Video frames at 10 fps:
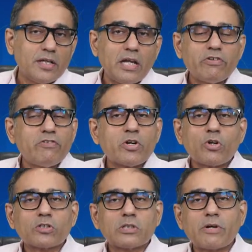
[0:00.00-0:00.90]
Everyone
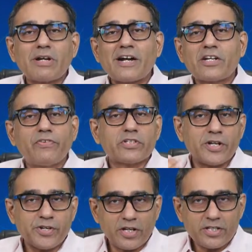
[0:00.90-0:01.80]
talks about artificial
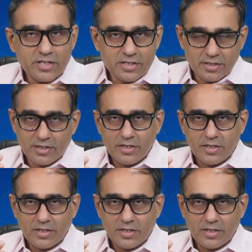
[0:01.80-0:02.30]
intelligence.